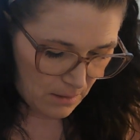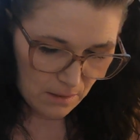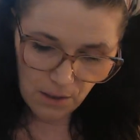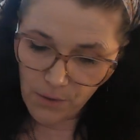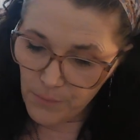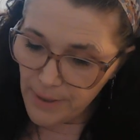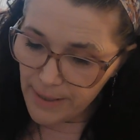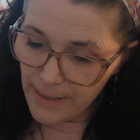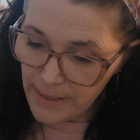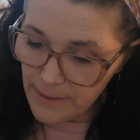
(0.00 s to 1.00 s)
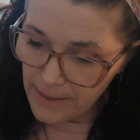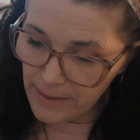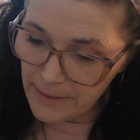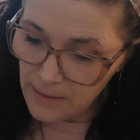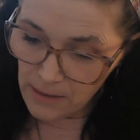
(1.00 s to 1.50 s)
Alrighty
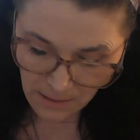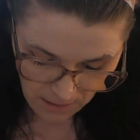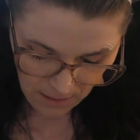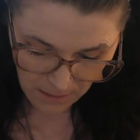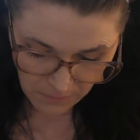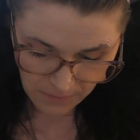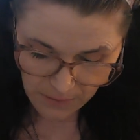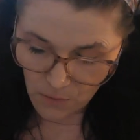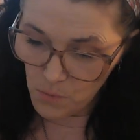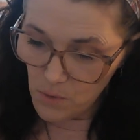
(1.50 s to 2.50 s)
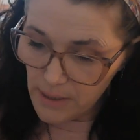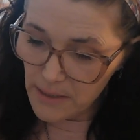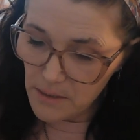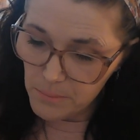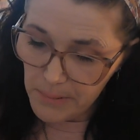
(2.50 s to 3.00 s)
then. That was
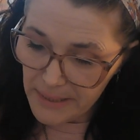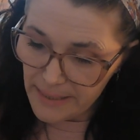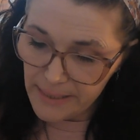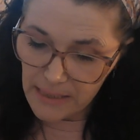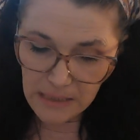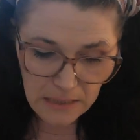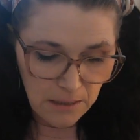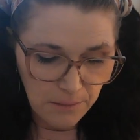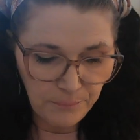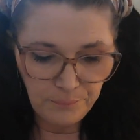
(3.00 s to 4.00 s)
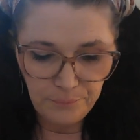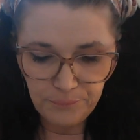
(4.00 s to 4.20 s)
quite a bit.